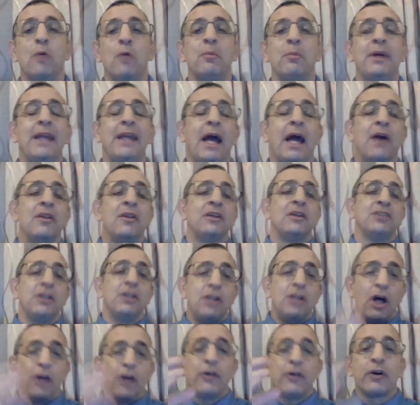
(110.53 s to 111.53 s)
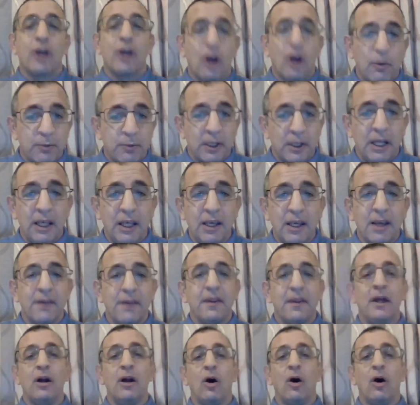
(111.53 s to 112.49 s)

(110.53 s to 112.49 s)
but now there's another company that